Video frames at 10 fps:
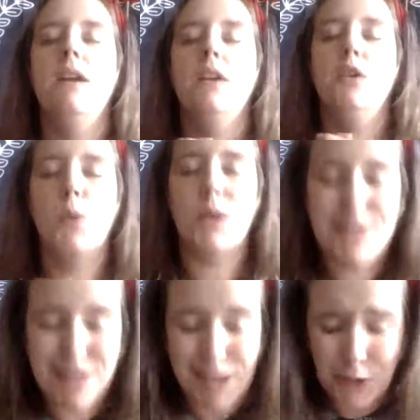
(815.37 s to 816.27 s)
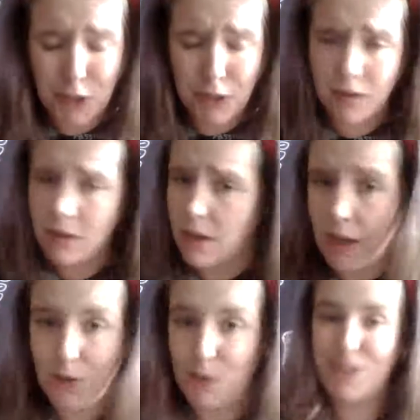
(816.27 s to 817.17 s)
Your intention
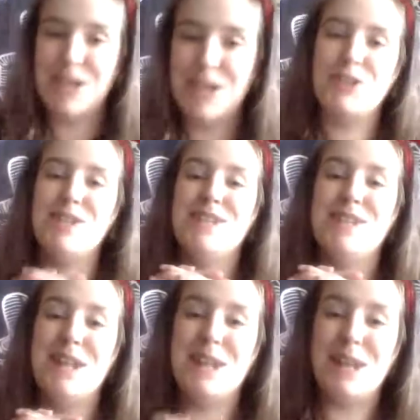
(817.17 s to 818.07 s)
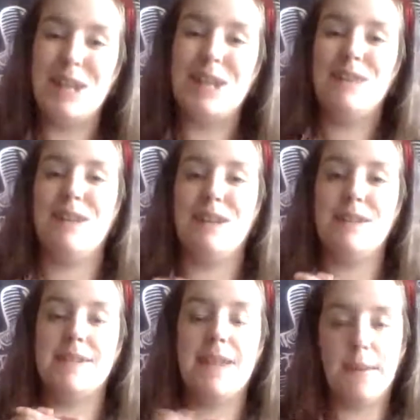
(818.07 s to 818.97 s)
is the thing that
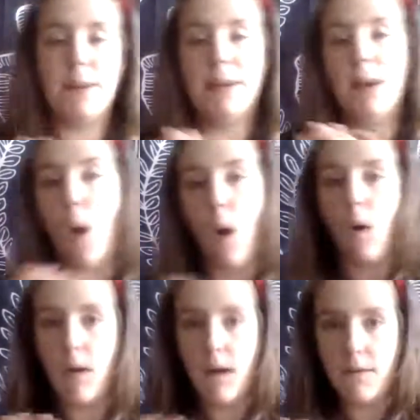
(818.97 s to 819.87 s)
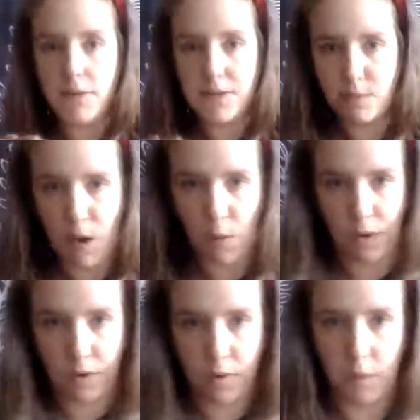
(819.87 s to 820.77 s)
is carrying all of the spell
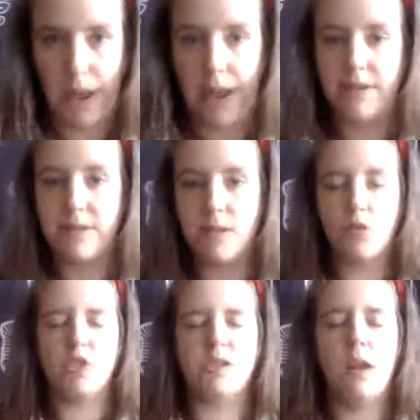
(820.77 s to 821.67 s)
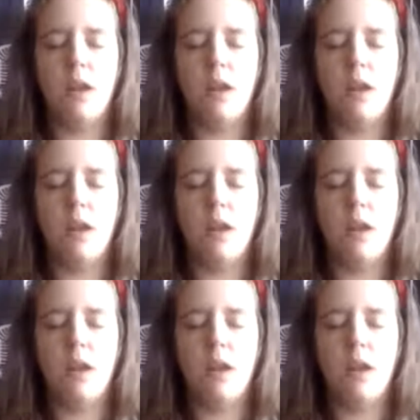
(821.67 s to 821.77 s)
work, okay? So just